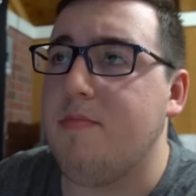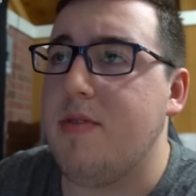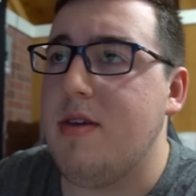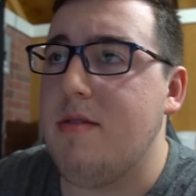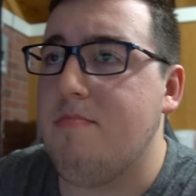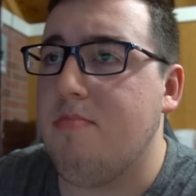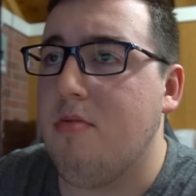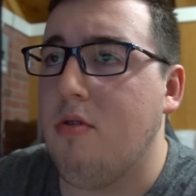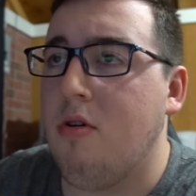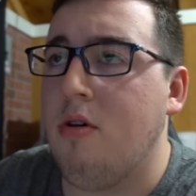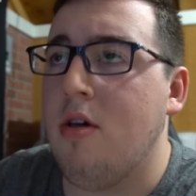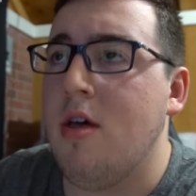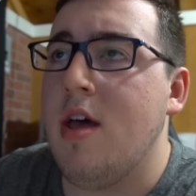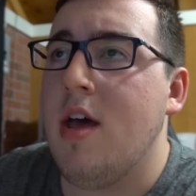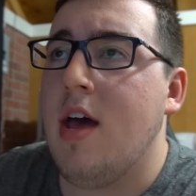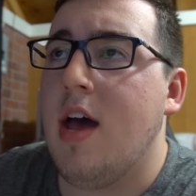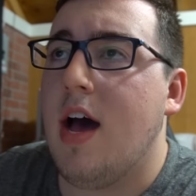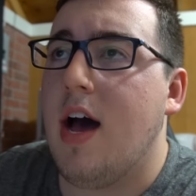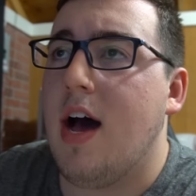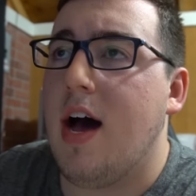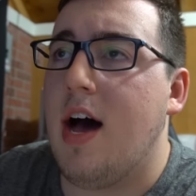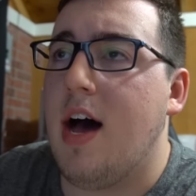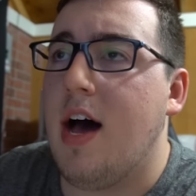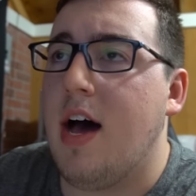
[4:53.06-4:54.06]
people
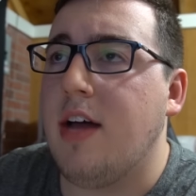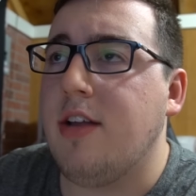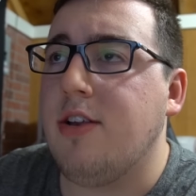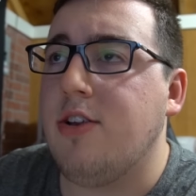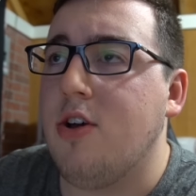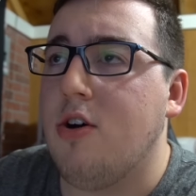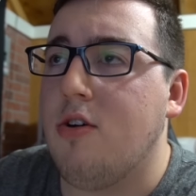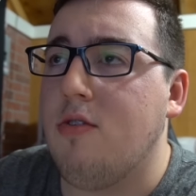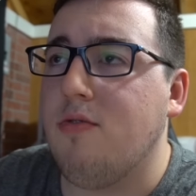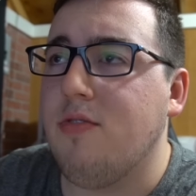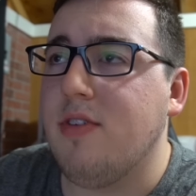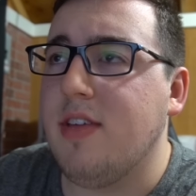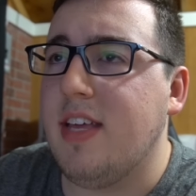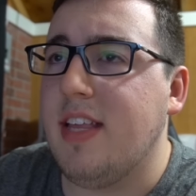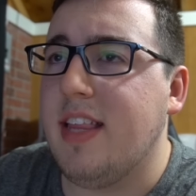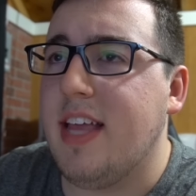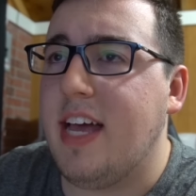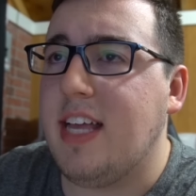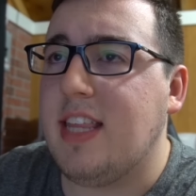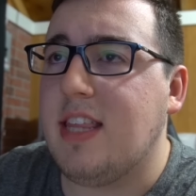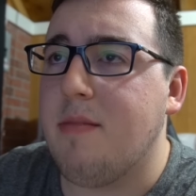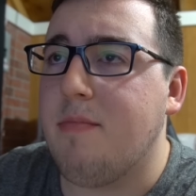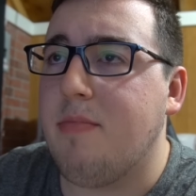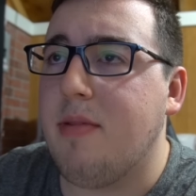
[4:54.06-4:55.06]
don't really
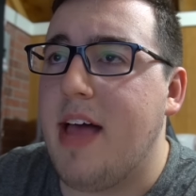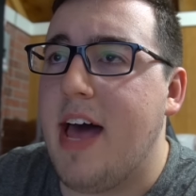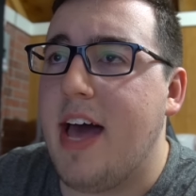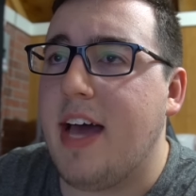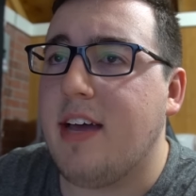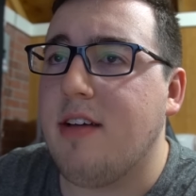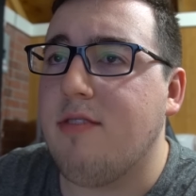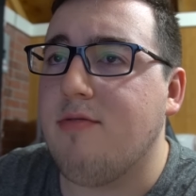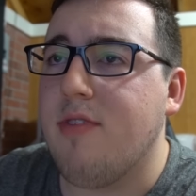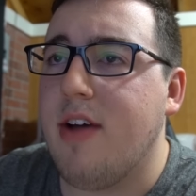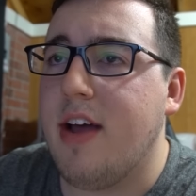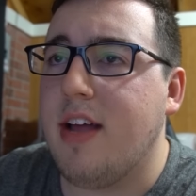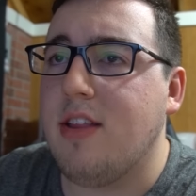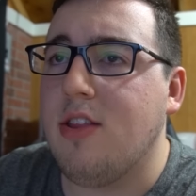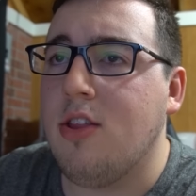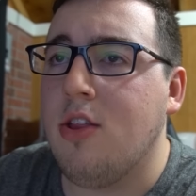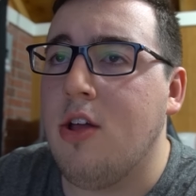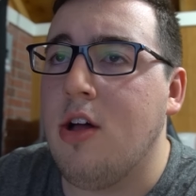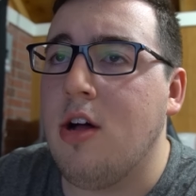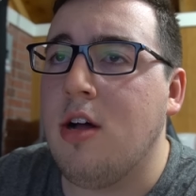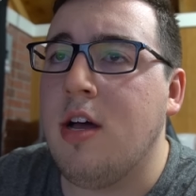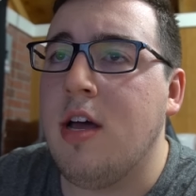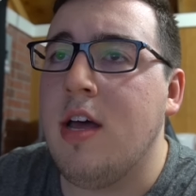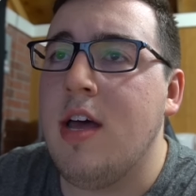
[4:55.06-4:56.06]
like the black and red
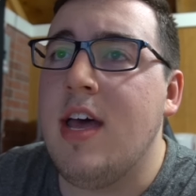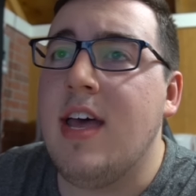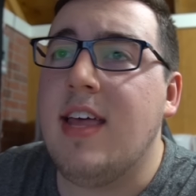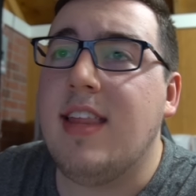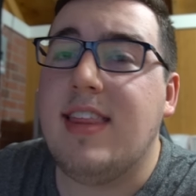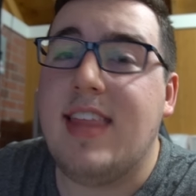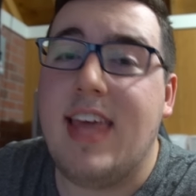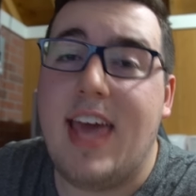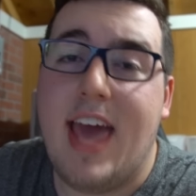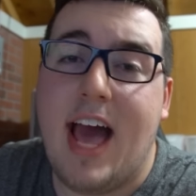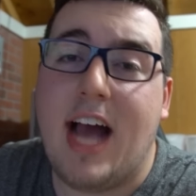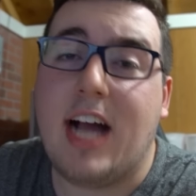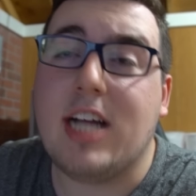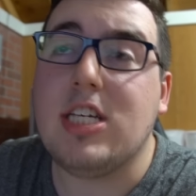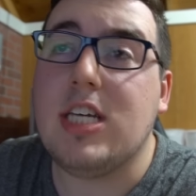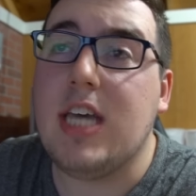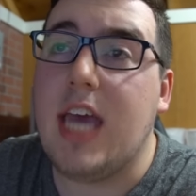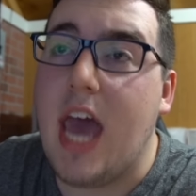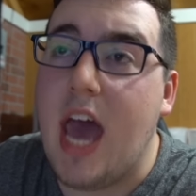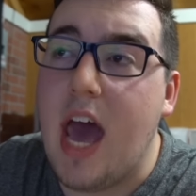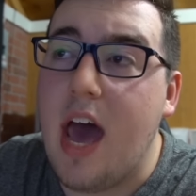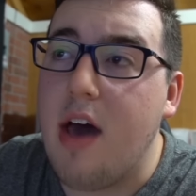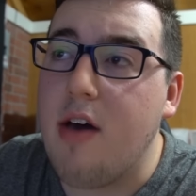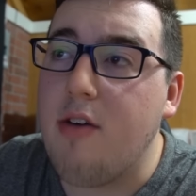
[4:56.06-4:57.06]
look. They actually
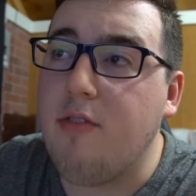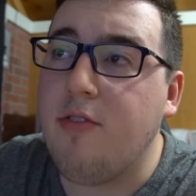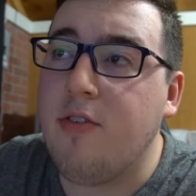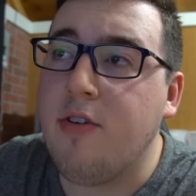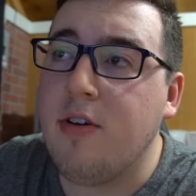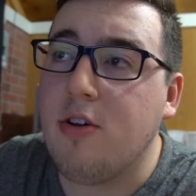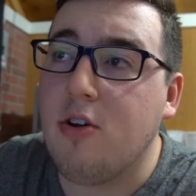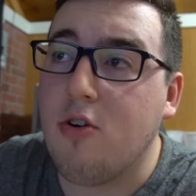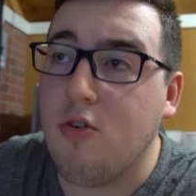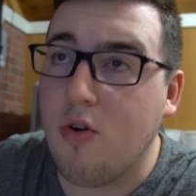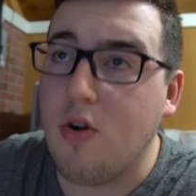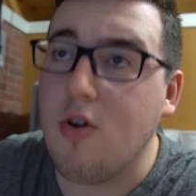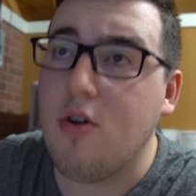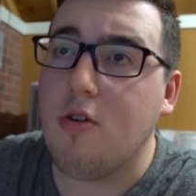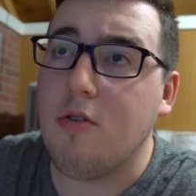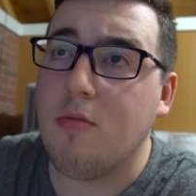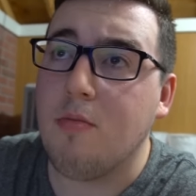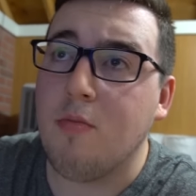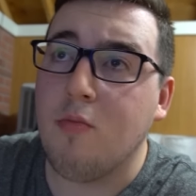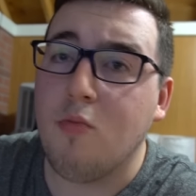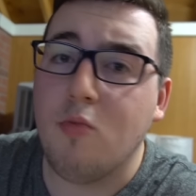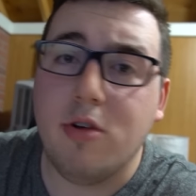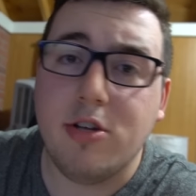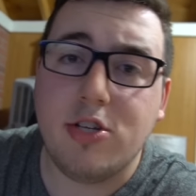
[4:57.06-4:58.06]
have
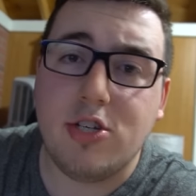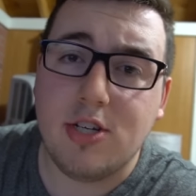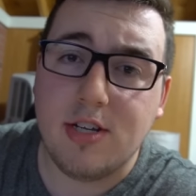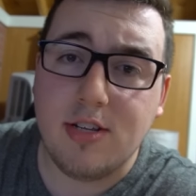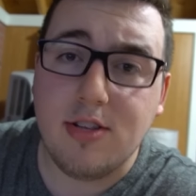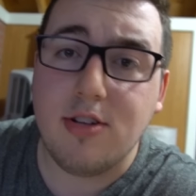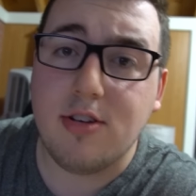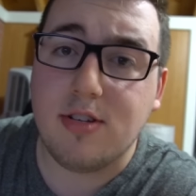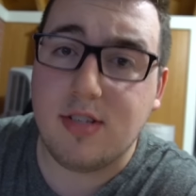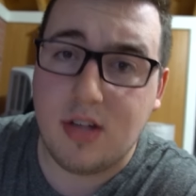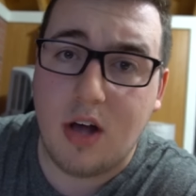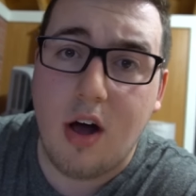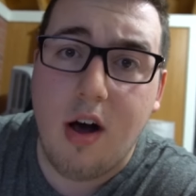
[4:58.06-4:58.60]
Chrome, which looks